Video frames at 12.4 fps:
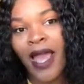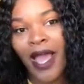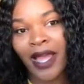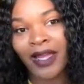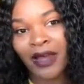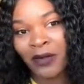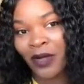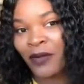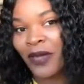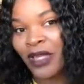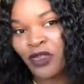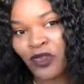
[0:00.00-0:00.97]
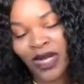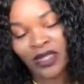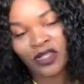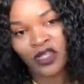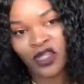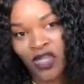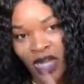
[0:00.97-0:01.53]
And I recommend you
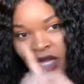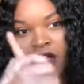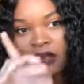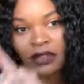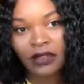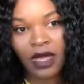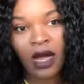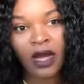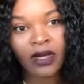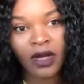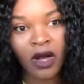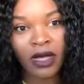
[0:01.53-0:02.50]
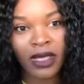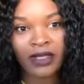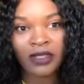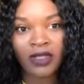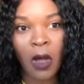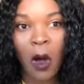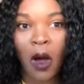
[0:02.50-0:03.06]
guys to check out Starr
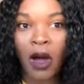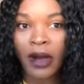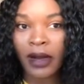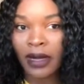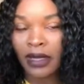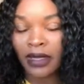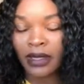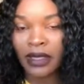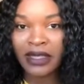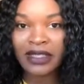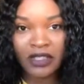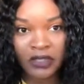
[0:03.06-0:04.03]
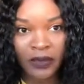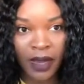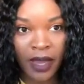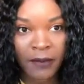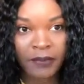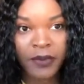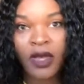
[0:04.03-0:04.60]
Dawkins on
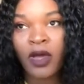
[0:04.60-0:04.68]
Instagram,